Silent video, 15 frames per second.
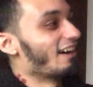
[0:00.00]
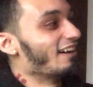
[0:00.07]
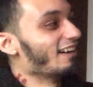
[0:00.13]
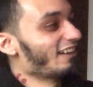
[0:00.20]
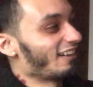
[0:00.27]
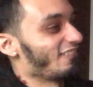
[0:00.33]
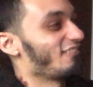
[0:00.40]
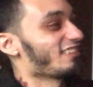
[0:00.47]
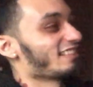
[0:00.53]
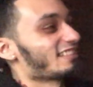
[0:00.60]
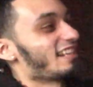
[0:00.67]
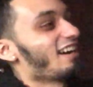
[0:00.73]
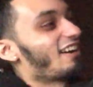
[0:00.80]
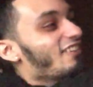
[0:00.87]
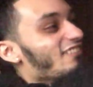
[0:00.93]
I want
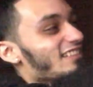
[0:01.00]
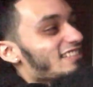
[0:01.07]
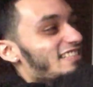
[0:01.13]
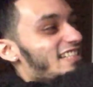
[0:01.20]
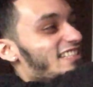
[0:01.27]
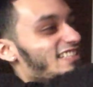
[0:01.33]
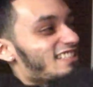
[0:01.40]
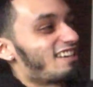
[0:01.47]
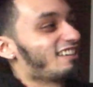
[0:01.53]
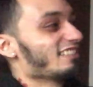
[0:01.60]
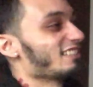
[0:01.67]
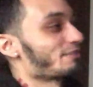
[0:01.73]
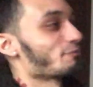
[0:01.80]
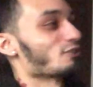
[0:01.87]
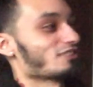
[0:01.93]
to. I want to take
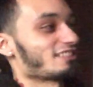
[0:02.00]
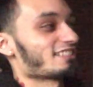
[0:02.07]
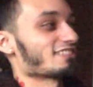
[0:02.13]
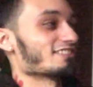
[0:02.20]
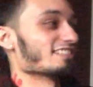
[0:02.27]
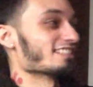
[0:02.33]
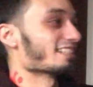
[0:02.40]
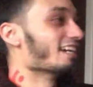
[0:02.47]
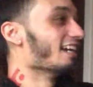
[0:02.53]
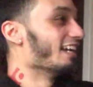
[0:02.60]
science more serious.